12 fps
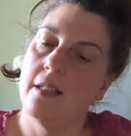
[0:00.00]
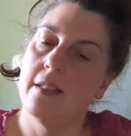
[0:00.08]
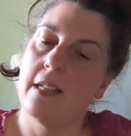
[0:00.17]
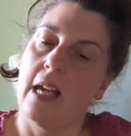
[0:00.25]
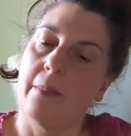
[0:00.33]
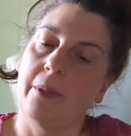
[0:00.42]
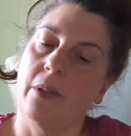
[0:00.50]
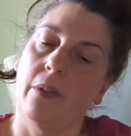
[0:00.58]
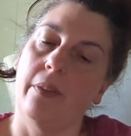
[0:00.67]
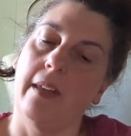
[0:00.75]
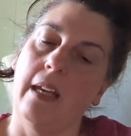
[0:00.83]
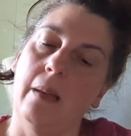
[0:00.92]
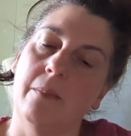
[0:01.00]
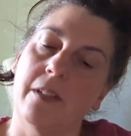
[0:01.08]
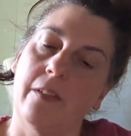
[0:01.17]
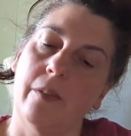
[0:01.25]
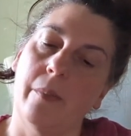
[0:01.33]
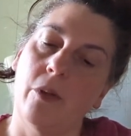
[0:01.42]
topical themes
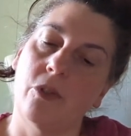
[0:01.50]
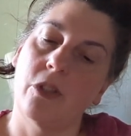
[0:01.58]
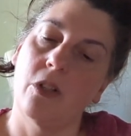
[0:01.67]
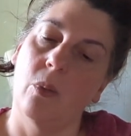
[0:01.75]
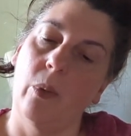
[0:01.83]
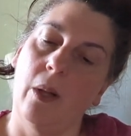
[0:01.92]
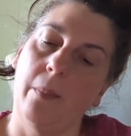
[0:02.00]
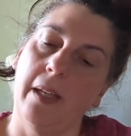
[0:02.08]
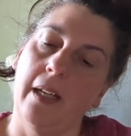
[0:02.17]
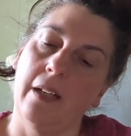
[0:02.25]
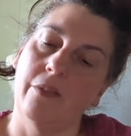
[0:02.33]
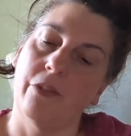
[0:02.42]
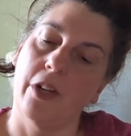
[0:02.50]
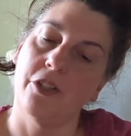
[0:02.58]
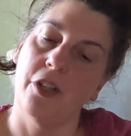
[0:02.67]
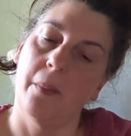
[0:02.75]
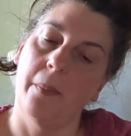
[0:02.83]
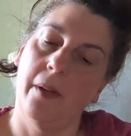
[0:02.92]
of emotional well-being and
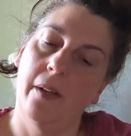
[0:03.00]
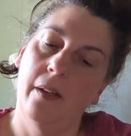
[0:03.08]
friendship.